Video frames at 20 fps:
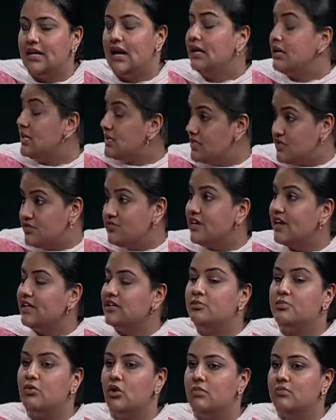identify
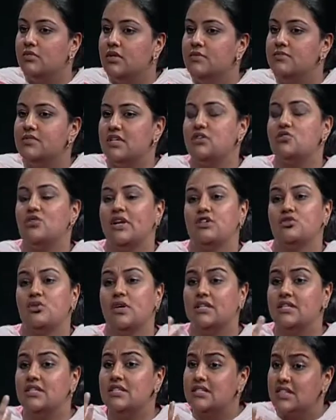the problems, and try to
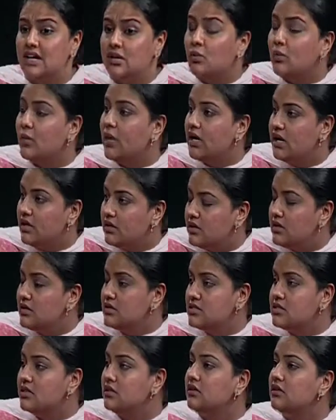understand where
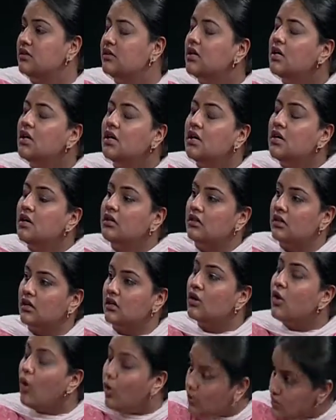is the
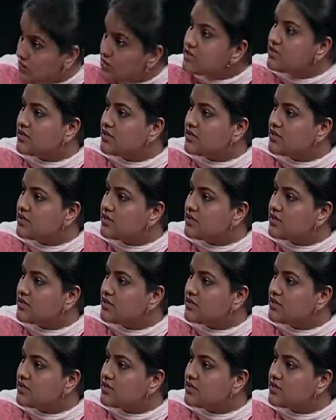cause,